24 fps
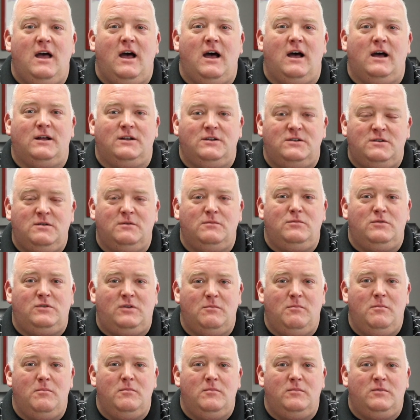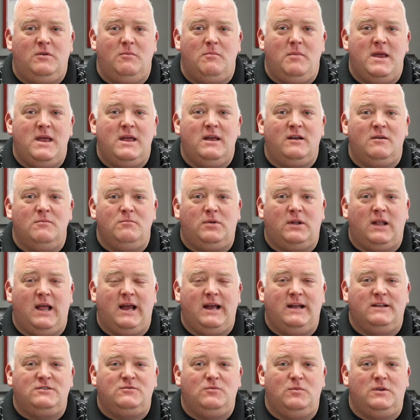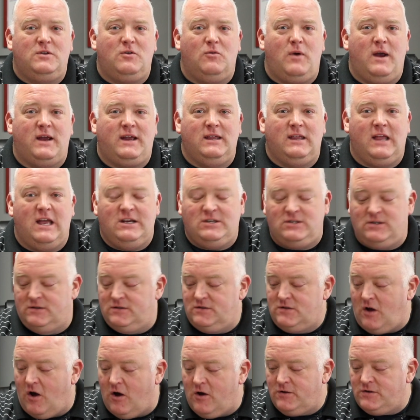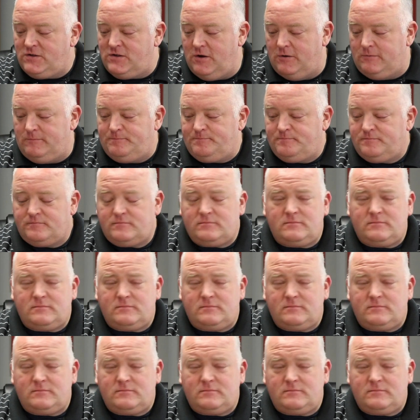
to be in compliance with the regulations. Also,